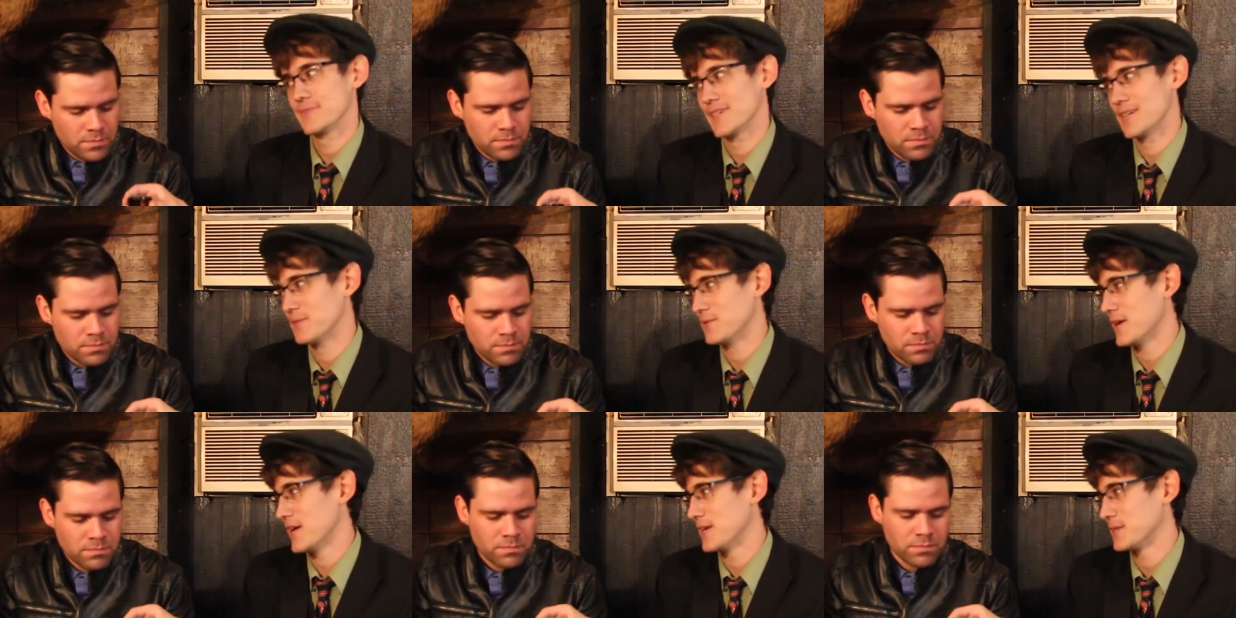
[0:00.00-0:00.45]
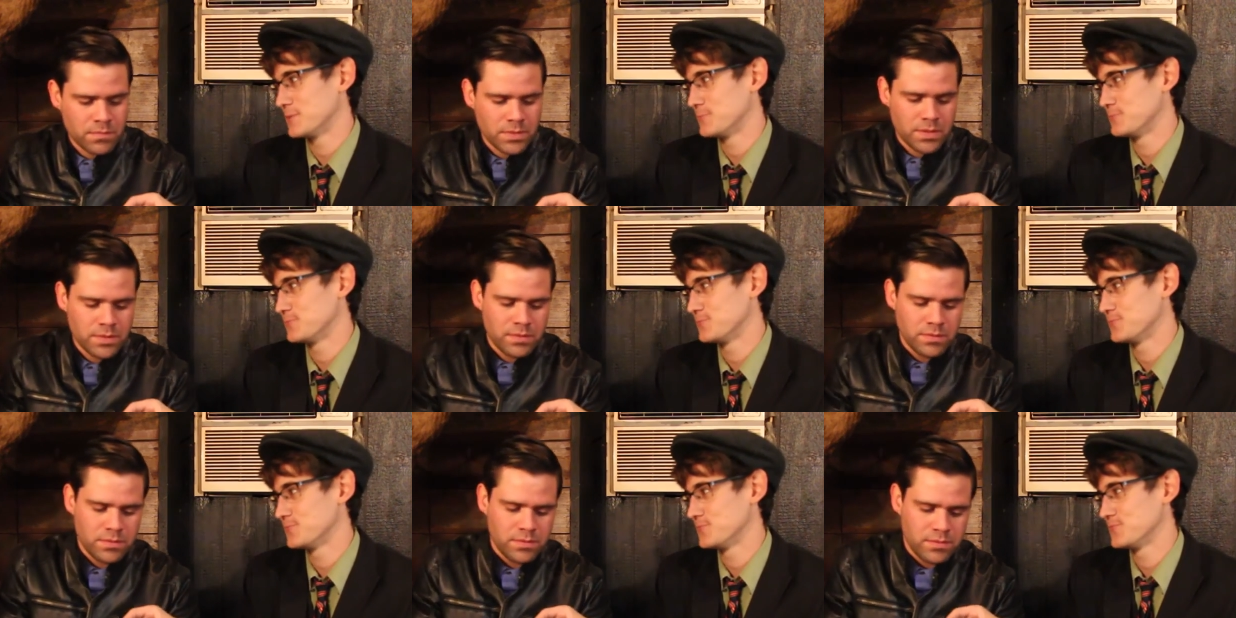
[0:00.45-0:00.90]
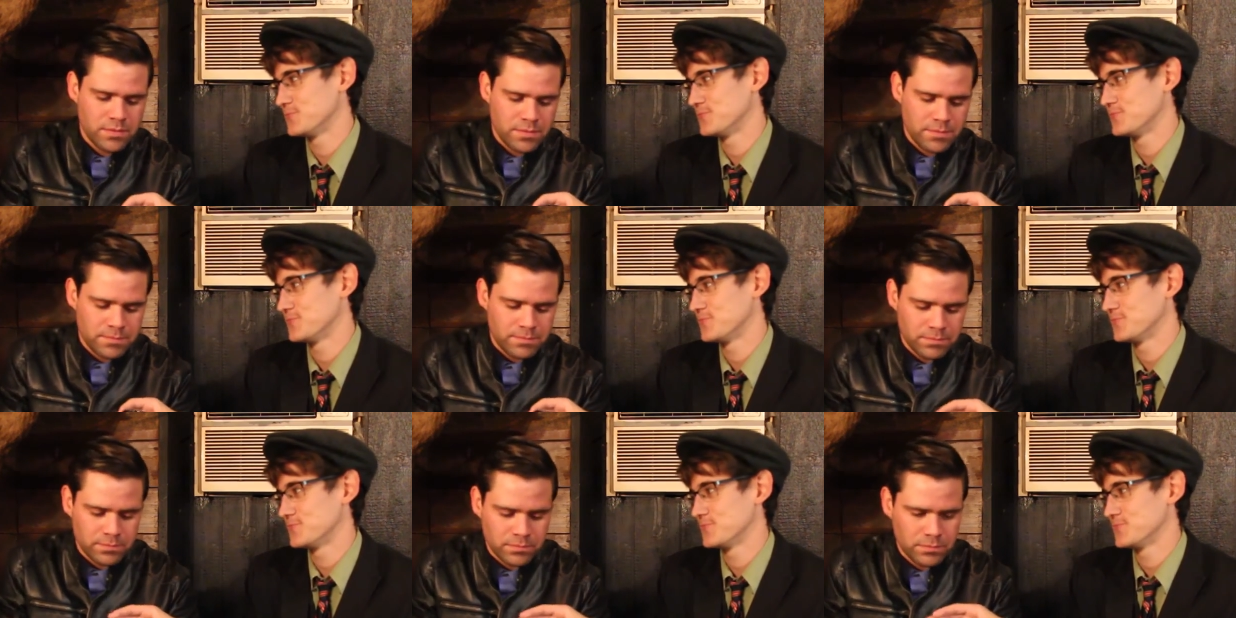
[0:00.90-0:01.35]
Speaker 1: Come on.
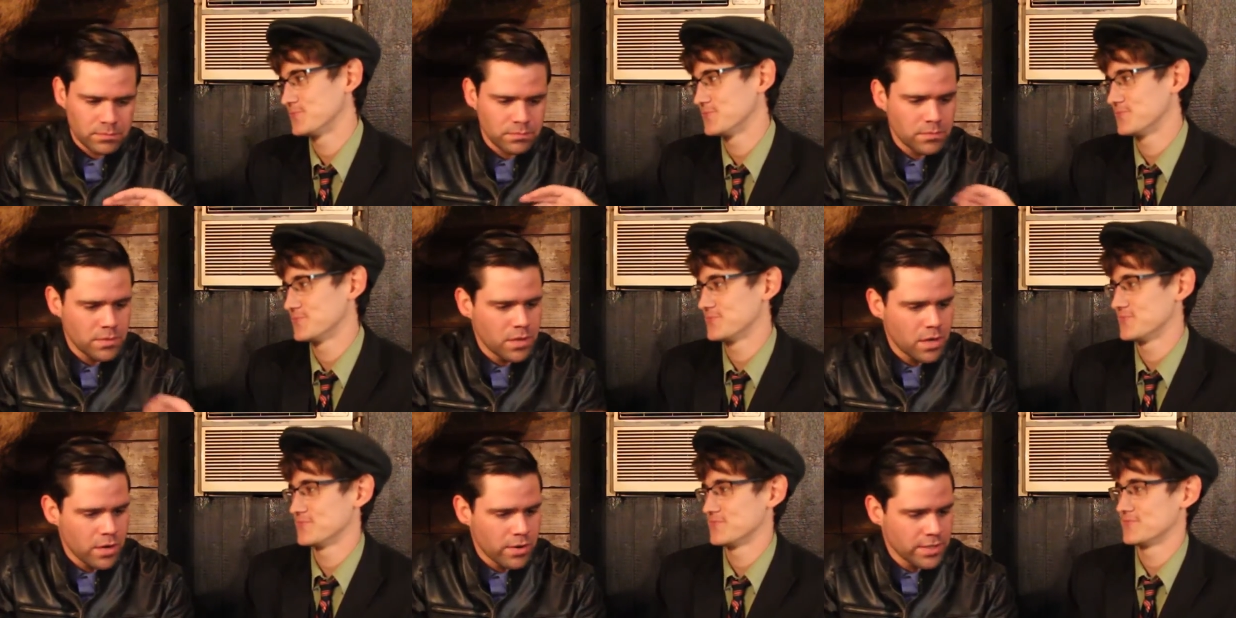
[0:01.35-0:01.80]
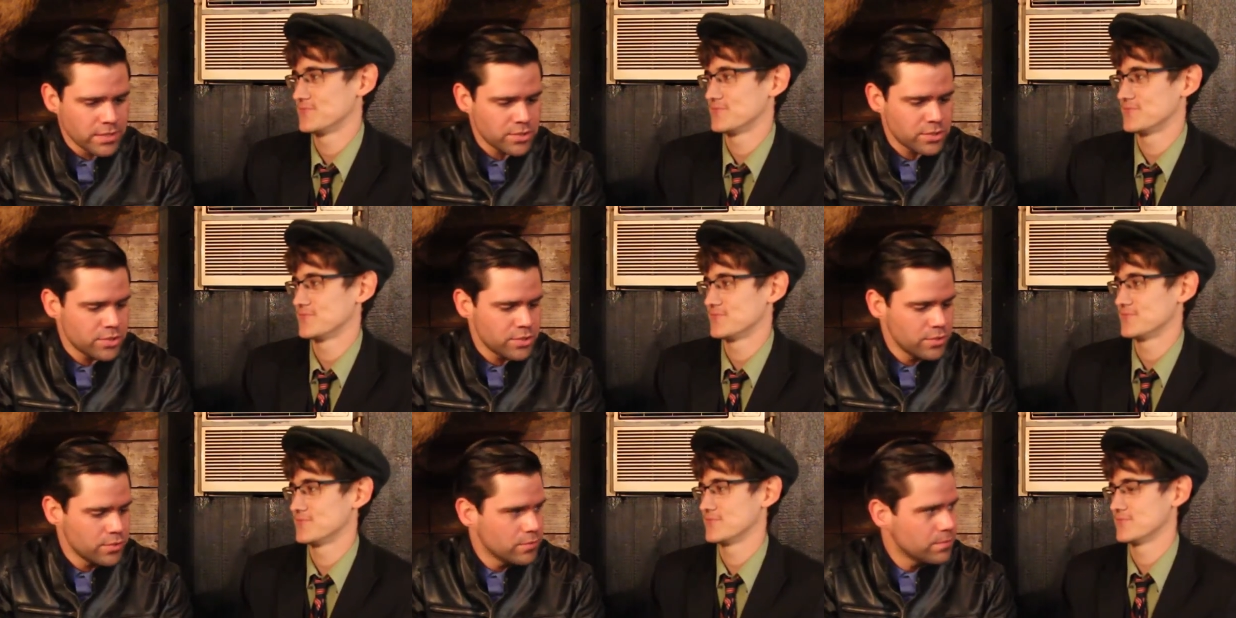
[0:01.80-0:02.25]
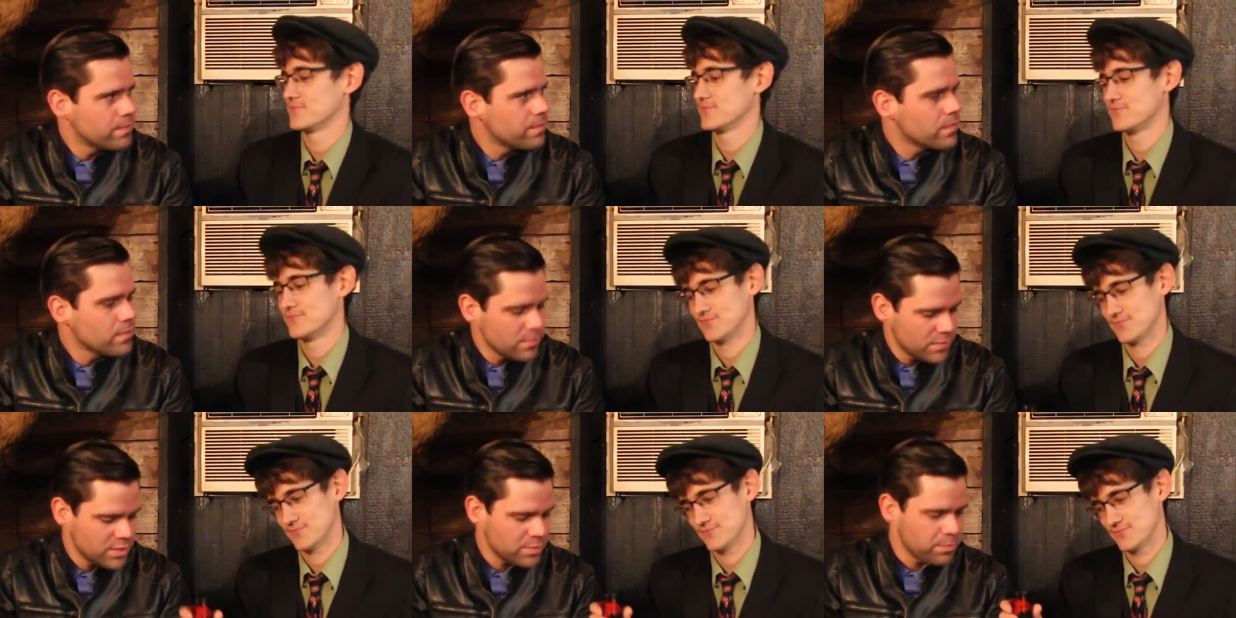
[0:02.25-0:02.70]
All right, Stu.
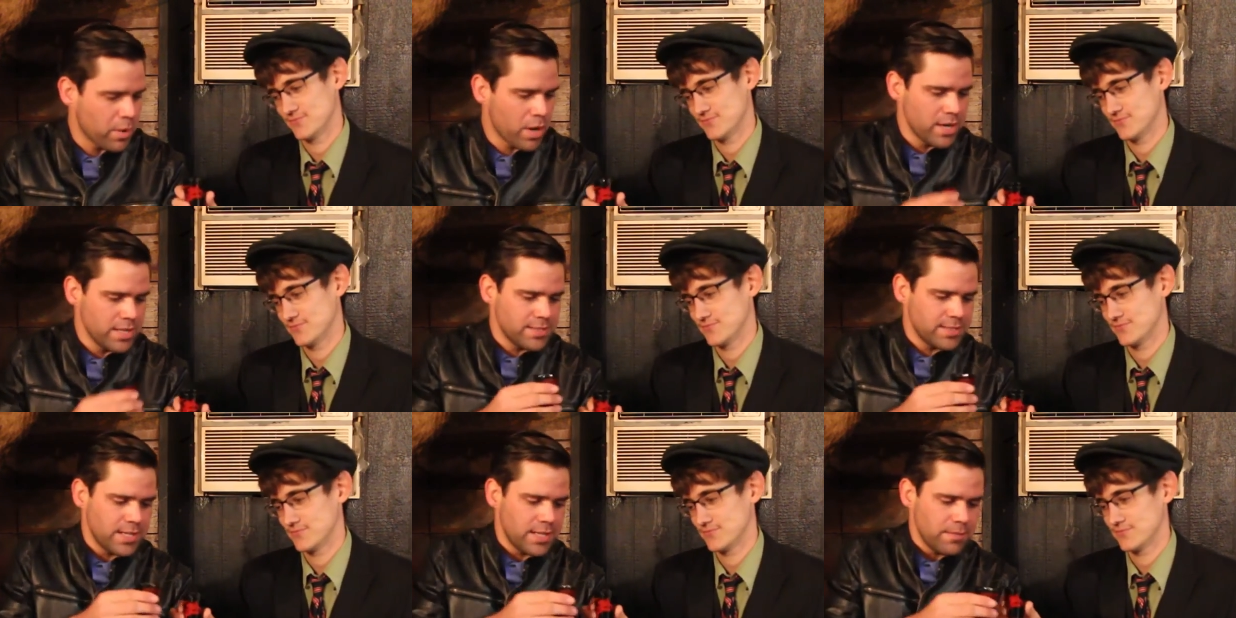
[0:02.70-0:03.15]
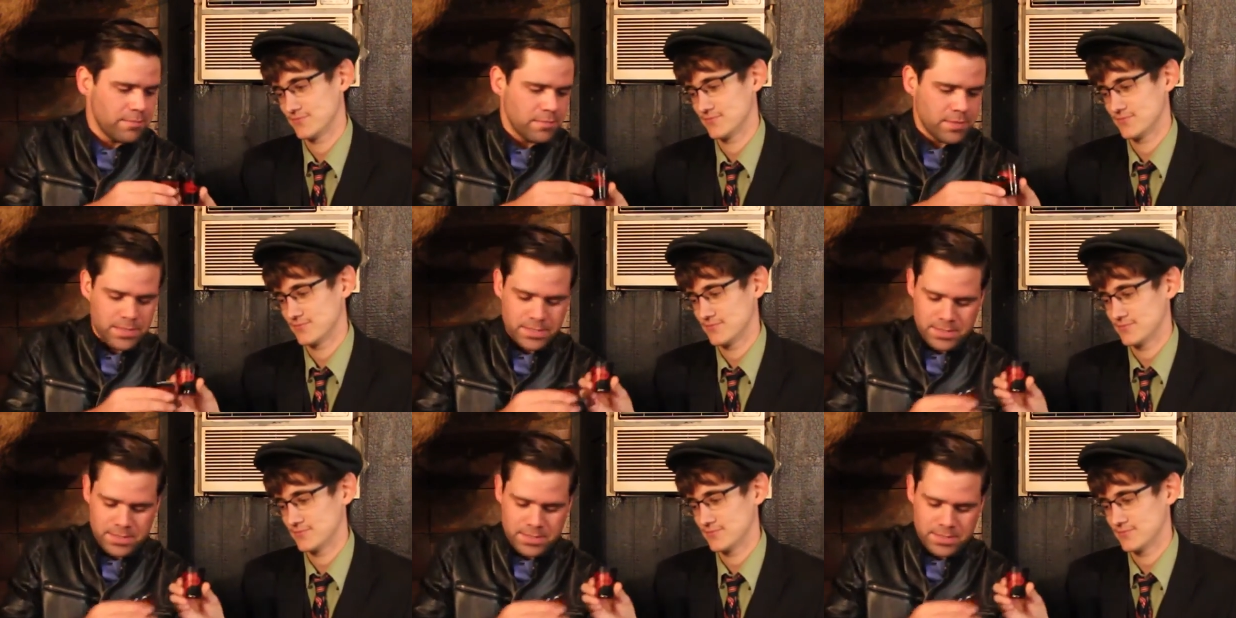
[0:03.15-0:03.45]
It's party time.